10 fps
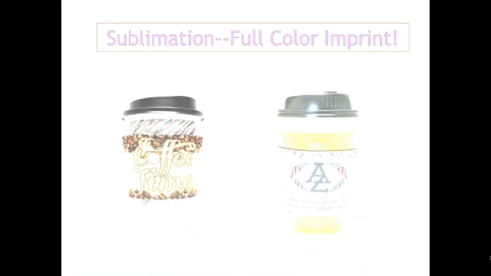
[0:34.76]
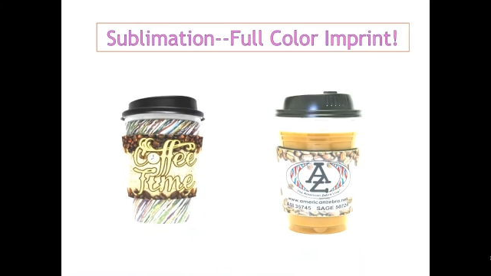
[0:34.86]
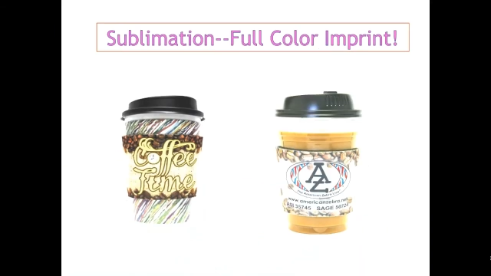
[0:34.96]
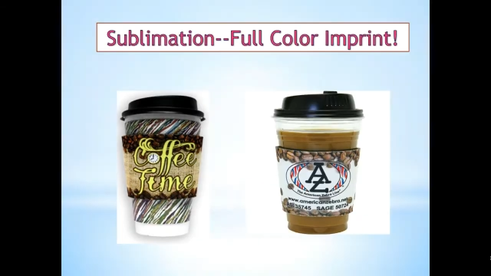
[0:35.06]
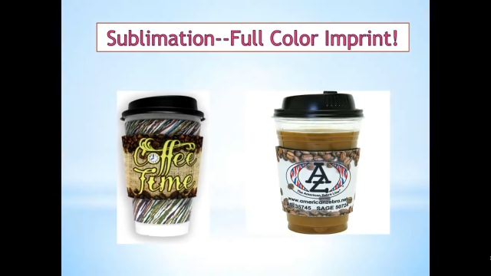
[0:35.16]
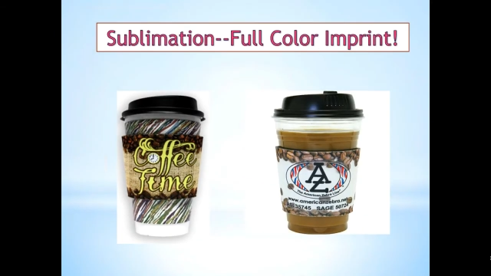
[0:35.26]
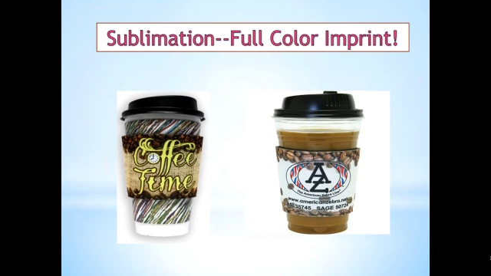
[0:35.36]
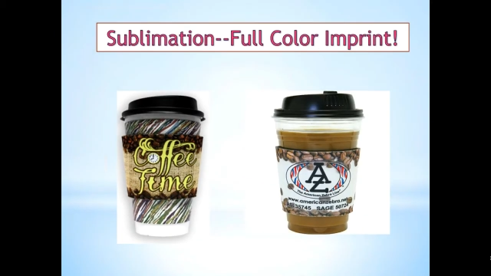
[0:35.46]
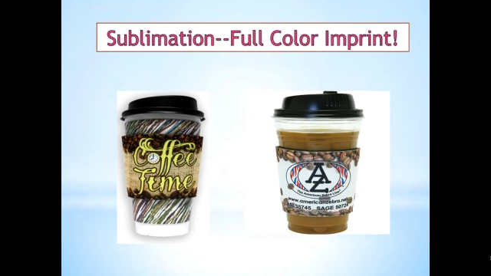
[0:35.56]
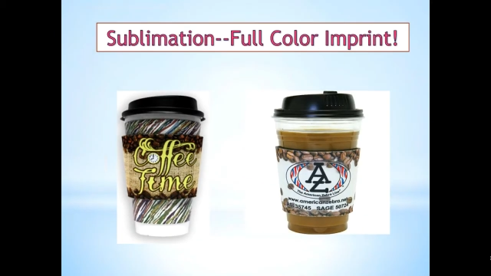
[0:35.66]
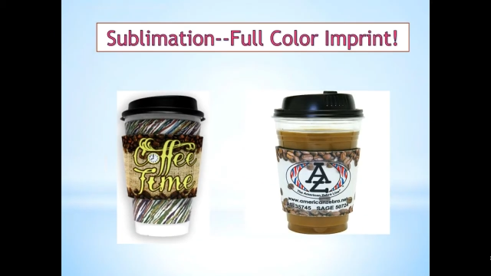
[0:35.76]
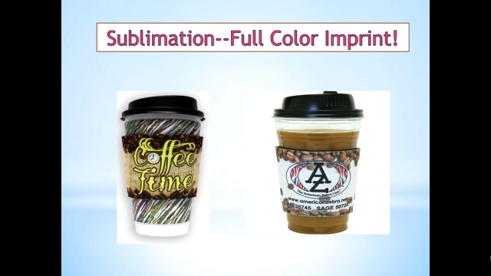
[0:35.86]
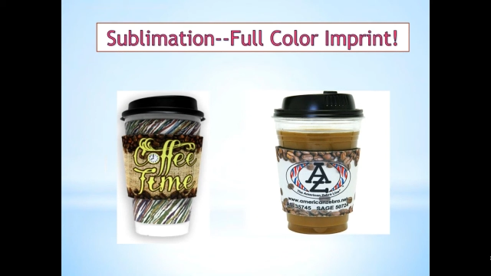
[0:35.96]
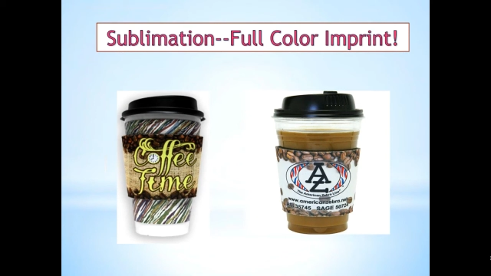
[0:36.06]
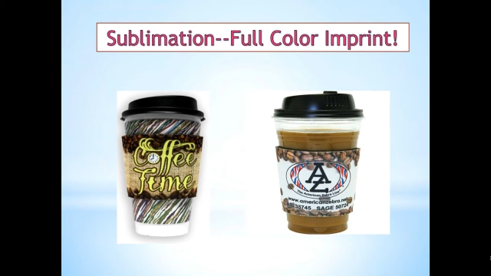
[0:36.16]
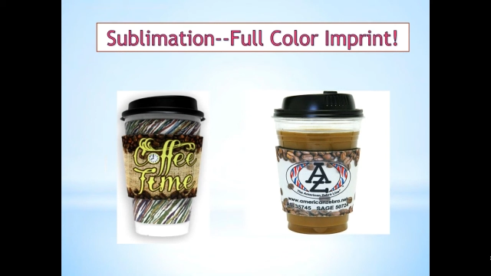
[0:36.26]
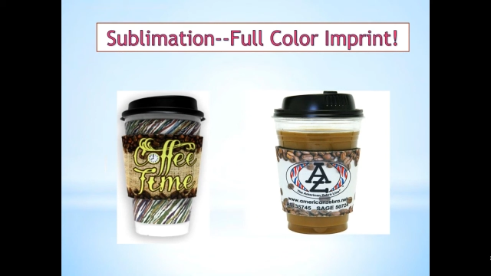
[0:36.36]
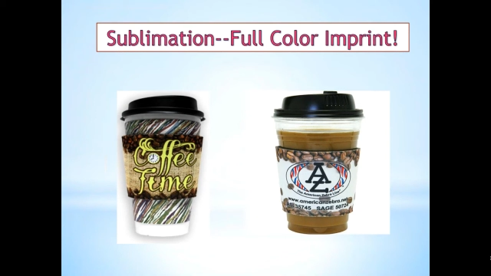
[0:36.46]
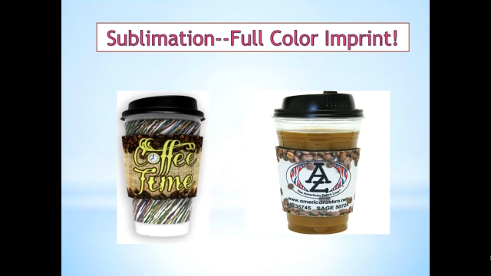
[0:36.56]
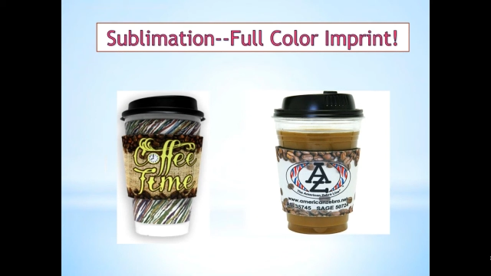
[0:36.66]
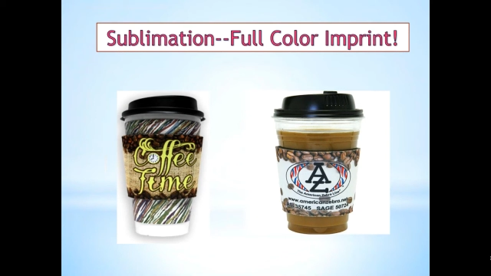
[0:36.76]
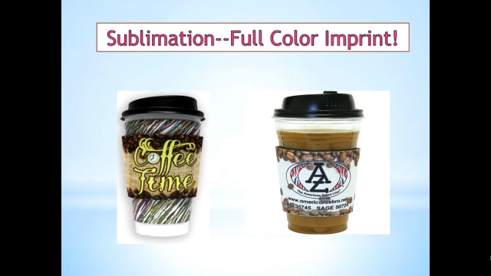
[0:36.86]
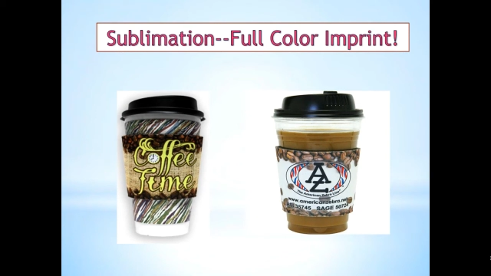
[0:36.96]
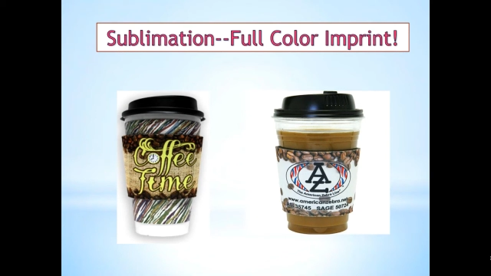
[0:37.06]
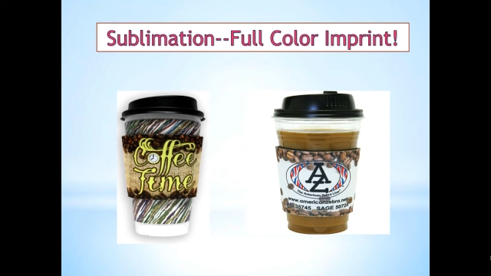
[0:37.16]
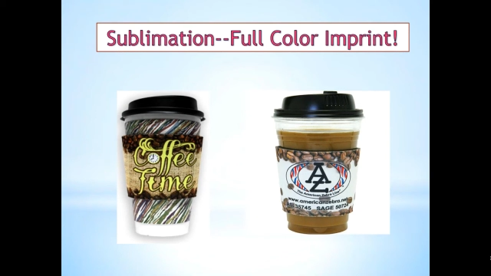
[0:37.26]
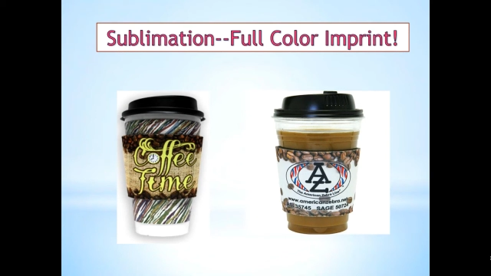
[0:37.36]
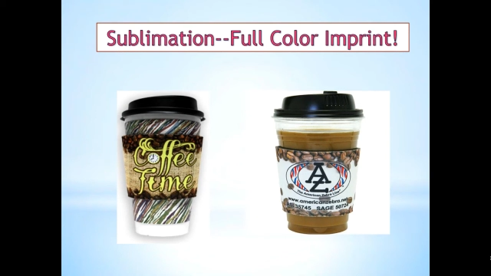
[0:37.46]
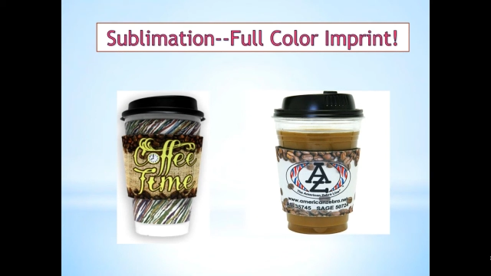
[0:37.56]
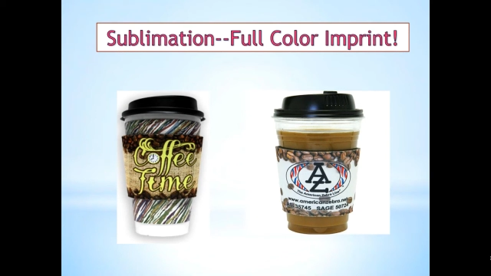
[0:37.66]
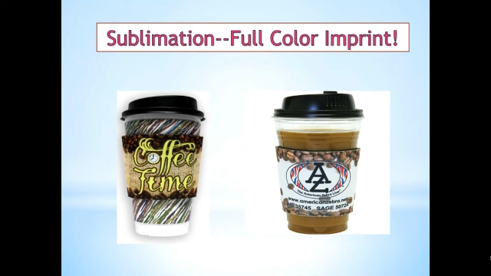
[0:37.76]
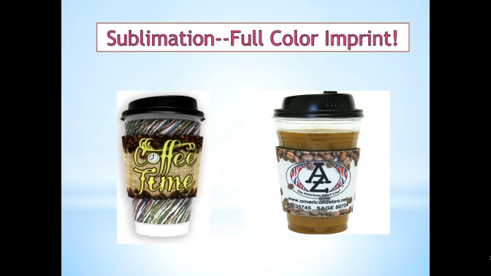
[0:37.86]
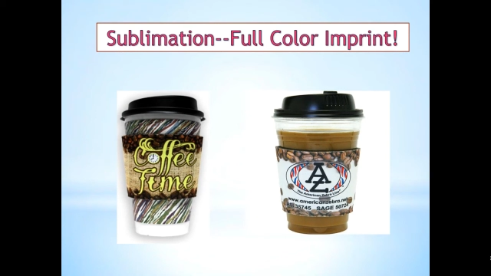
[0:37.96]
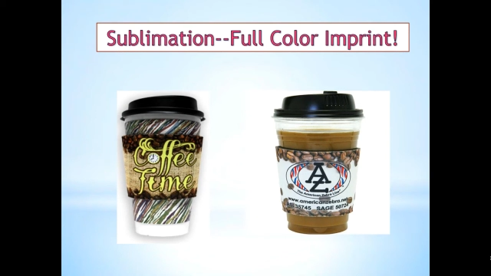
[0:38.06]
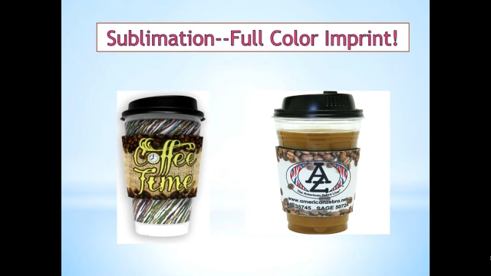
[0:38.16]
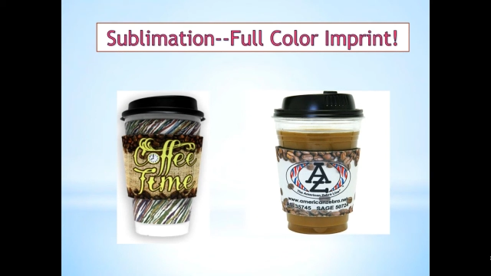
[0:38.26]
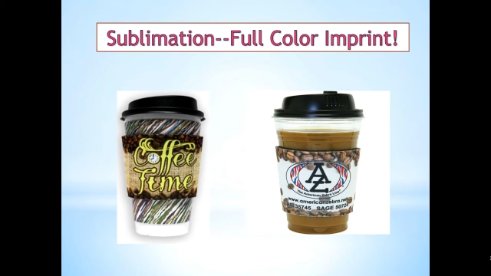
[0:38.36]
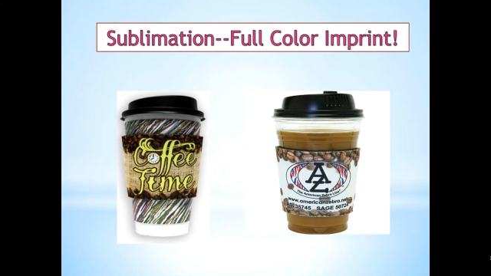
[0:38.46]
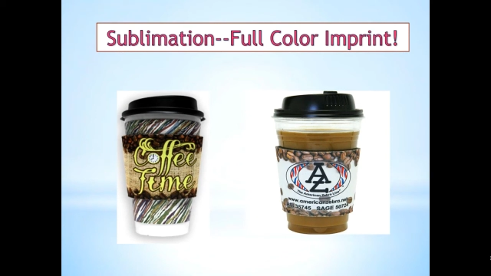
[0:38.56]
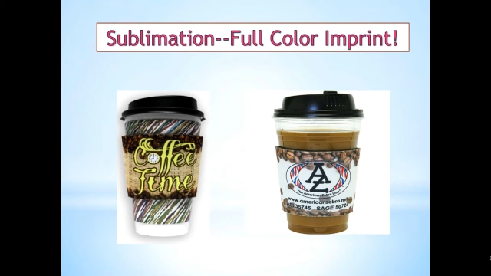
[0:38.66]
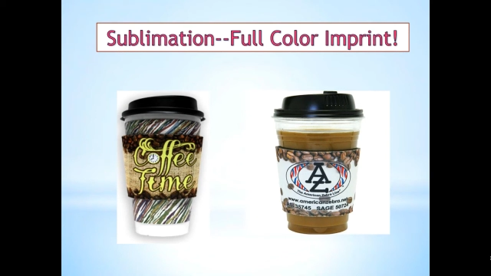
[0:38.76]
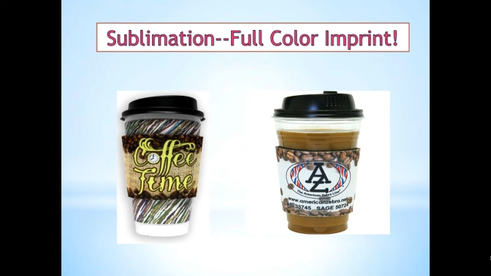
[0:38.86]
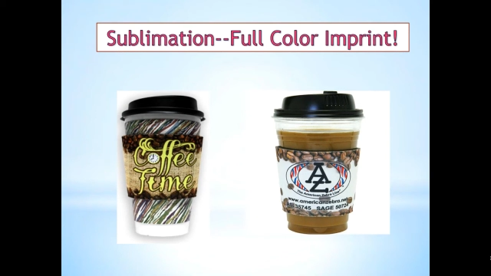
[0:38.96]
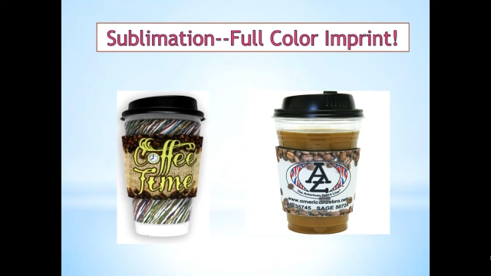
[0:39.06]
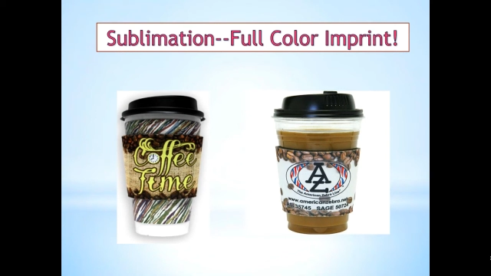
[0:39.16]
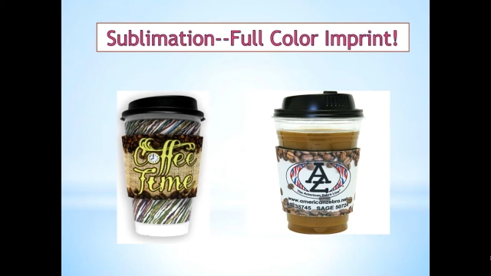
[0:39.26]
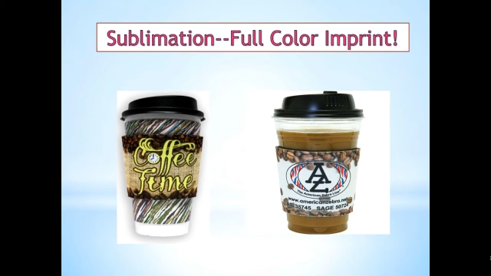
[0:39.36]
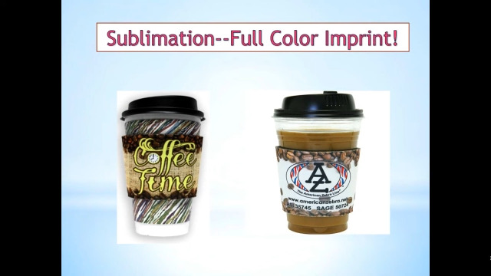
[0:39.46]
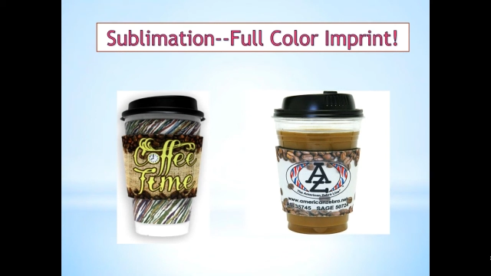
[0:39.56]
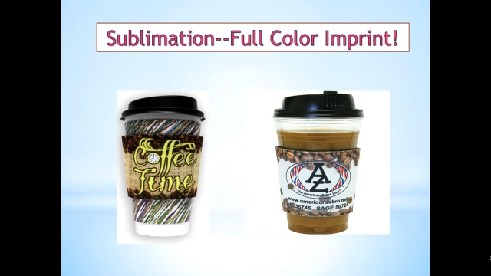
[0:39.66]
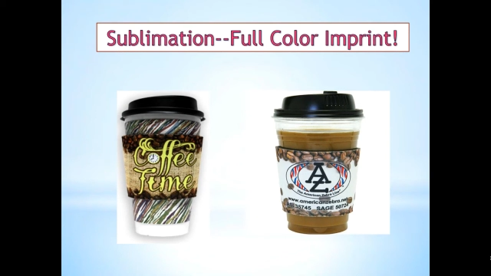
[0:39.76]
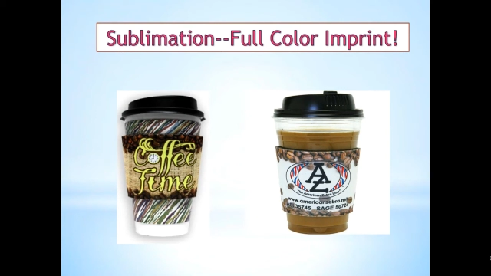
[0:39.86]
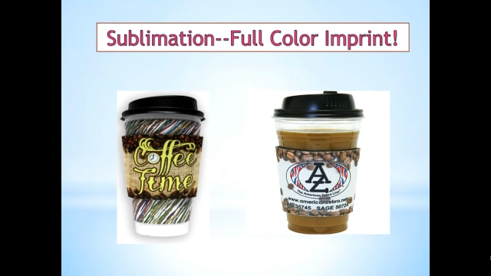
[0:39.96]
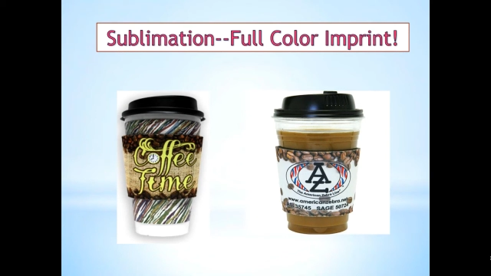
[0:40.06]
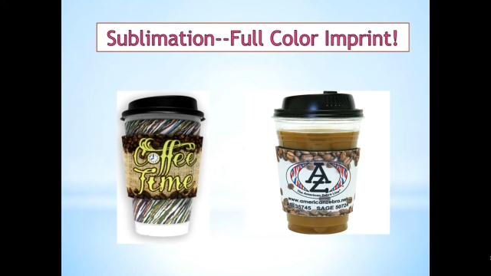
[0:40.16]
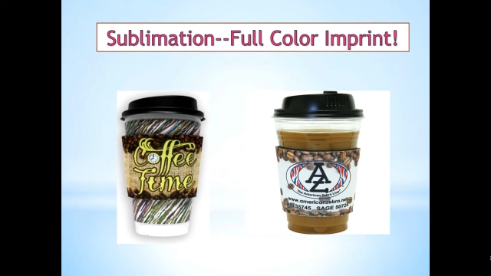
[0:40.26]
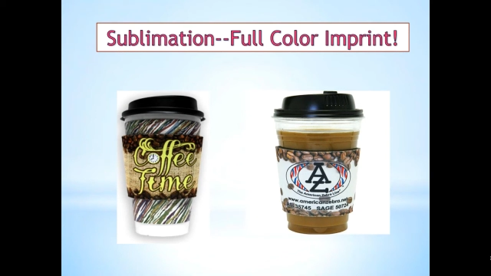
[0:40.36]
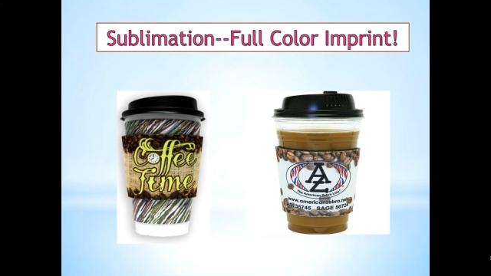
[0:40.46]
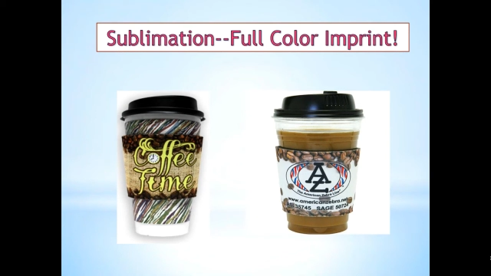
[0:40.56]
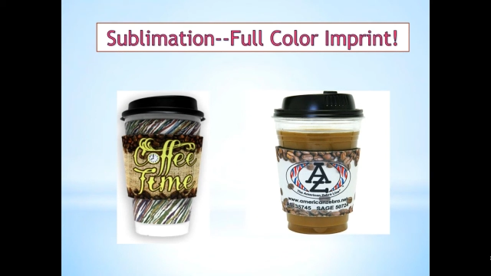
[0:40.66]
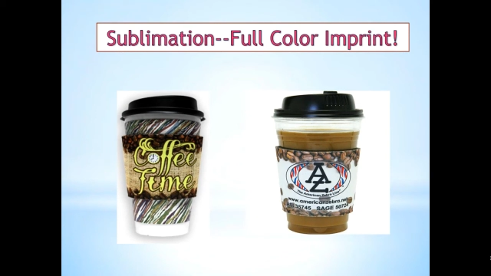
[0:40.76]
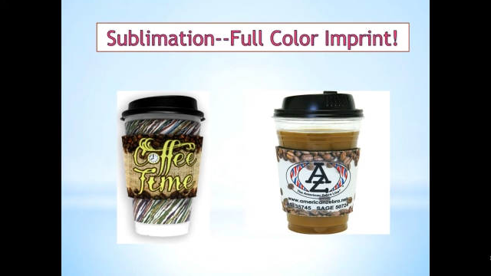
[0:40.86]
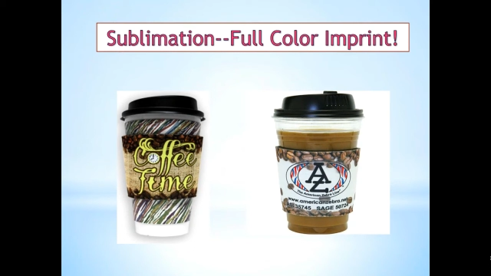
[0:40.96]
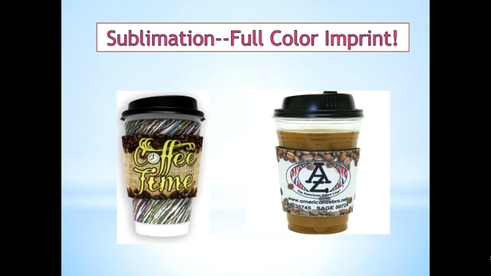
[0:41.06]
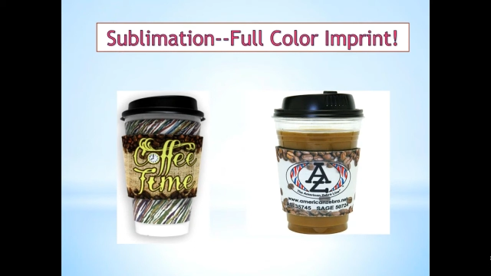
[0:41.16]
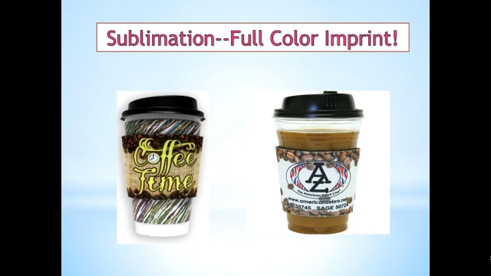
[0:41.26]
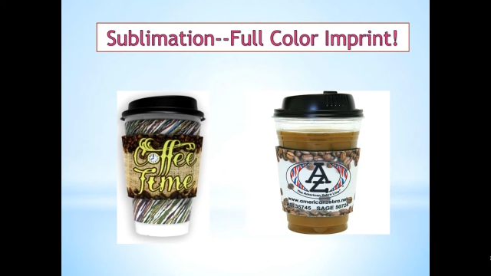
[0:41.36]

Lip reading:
[unreadable: no face in view]